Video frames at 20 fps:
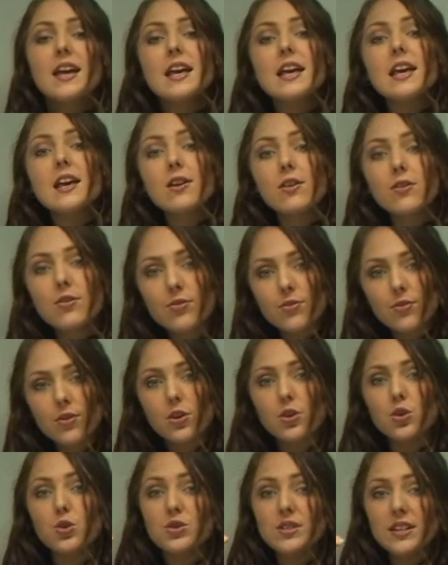If
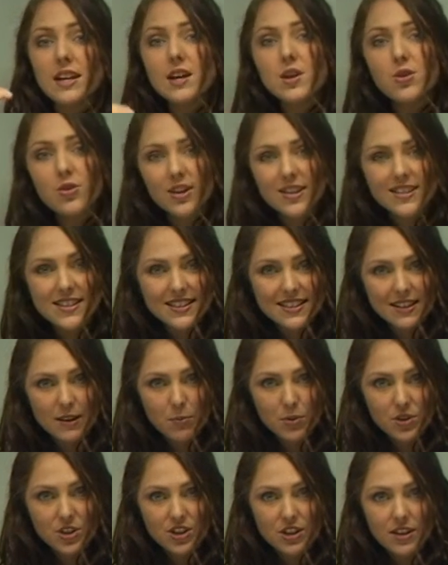you decrease in
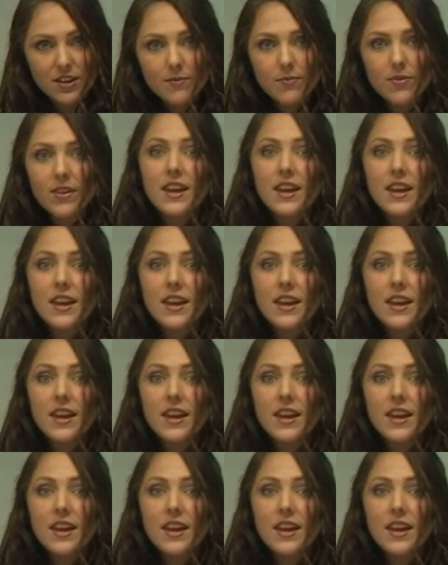temperature,